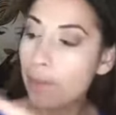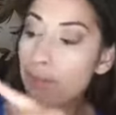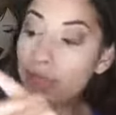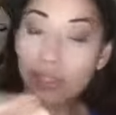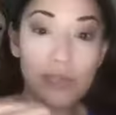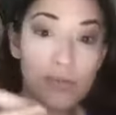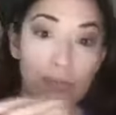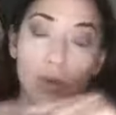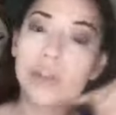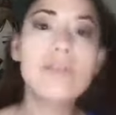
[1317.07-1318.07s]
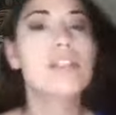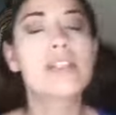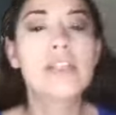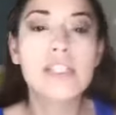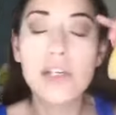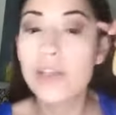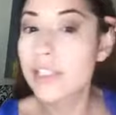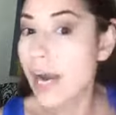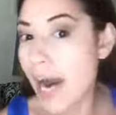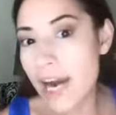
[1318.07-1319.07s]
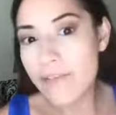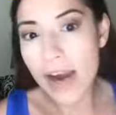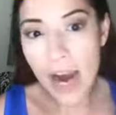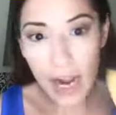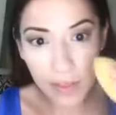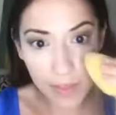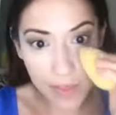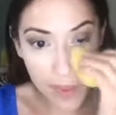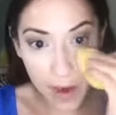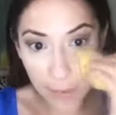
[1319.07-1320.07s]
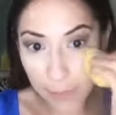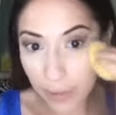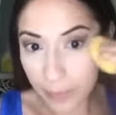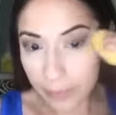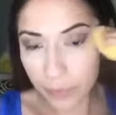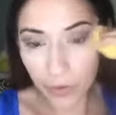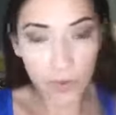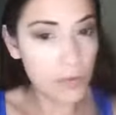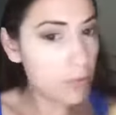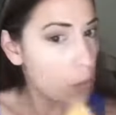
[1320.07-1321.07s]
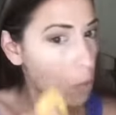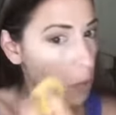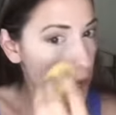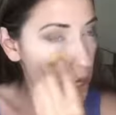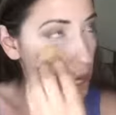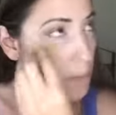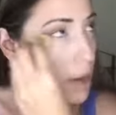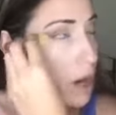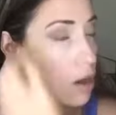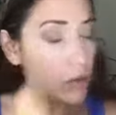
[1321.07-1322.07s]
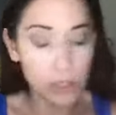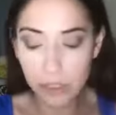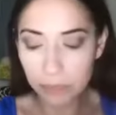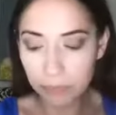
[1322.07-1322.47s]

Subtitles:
But both of these concealers, I've had them for about,